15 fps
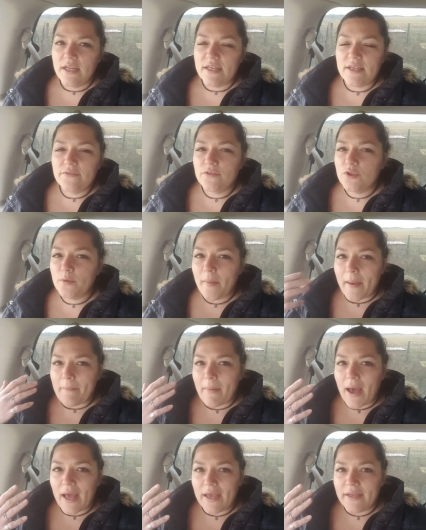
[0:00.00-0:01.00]
even though my
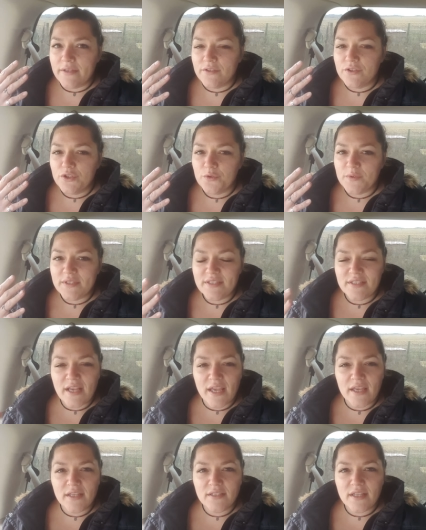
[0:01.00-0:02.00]
mind was
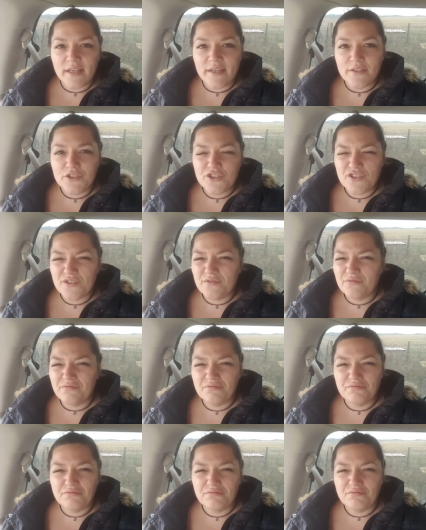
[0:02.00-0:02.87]
saying like, just